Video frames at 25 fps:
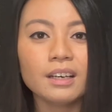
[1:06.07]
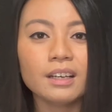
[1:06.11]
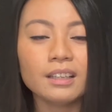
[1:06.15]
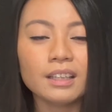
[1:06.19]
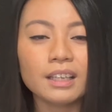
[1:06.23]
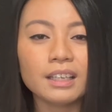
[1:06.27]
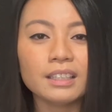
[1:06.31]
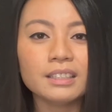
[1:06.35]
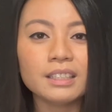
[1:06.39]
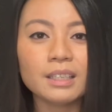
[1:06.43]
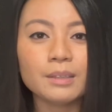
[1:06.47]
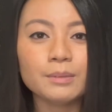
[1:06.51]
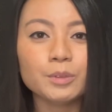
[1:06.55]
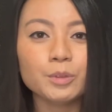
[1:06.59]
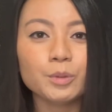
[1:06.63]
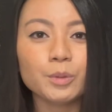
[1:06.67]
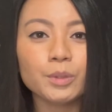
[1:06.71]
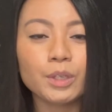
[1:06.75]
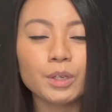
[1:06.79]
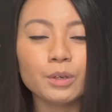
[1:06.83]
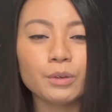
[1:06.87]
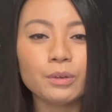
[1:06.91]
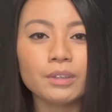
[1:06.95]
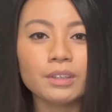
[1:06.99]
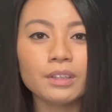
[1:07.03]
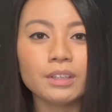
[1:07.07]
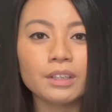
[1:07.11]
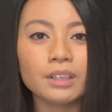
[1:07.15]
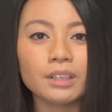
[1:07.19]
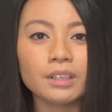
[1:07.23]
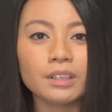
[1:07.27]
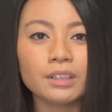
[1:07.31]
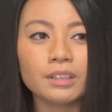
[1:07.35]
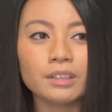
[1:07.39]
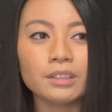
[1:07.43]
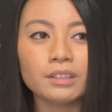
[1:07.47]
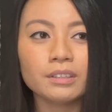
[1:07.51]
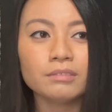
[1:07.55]
a lot of times we go in
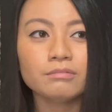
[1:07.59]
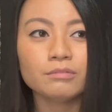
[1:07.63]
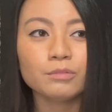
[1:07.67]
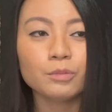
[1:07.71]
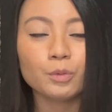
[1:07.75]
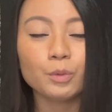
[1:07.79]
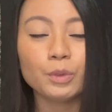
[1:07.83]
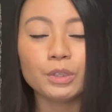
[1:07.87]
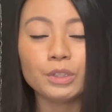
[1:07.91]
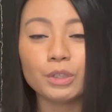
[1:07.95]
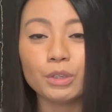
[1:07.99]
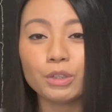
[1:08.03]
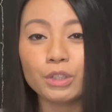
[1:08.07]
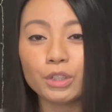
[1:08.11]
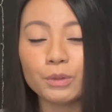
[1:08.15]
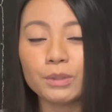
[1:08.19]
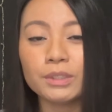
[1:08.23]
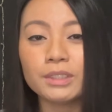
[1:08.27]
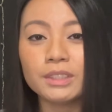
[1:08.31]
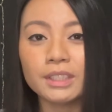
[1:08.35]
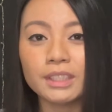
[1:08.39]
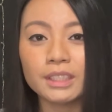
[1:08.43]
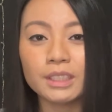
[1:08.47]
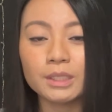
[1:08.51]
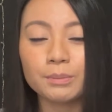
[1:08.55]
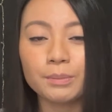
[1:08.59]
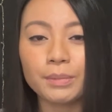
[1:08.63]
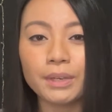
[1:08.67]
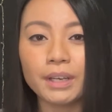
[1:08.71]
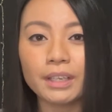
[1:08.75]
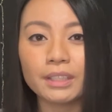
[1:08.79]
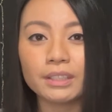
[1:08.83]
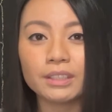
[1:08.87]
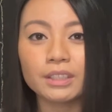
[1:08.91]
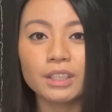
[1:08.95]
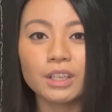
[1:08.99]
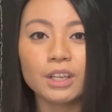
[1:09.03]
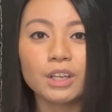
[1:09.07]
there, we don't know what to
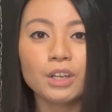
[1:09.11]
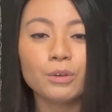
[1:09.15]
expect,